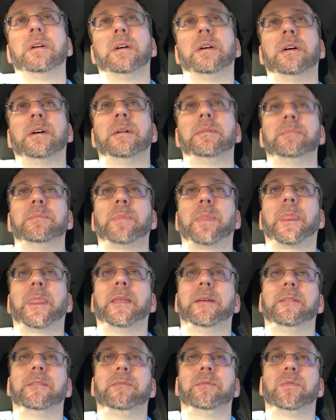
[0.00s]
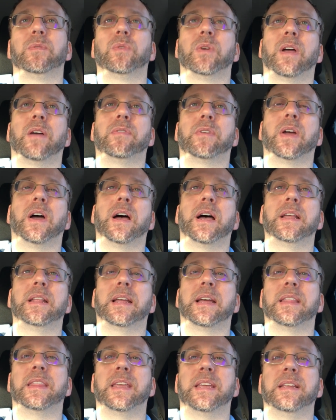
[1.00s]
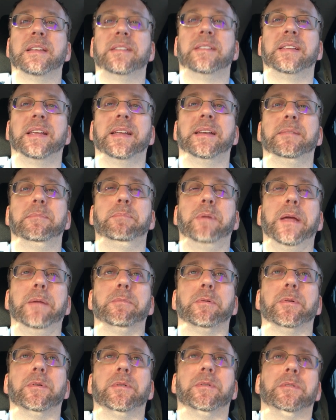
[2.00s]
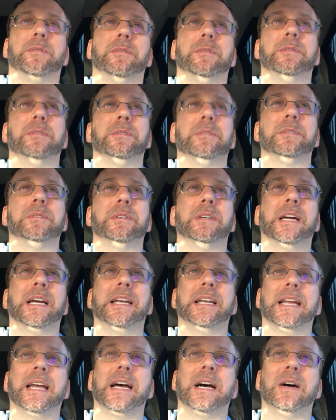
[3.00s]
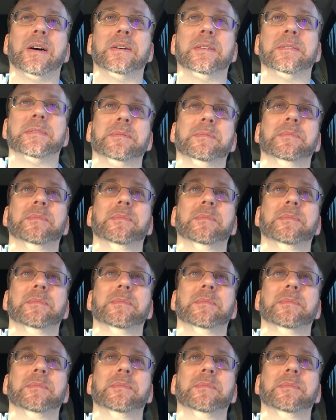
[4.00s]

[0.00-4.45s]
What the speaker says: I've got, I think, 10 people right now.